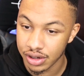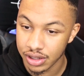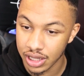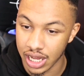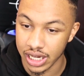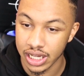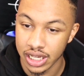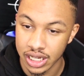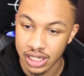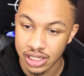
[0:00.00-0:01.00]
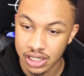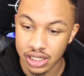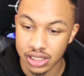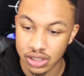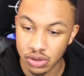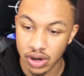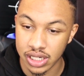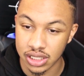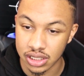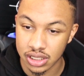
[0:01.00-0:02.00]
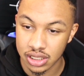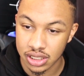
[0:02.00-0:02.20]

I'm like, goodness gracious.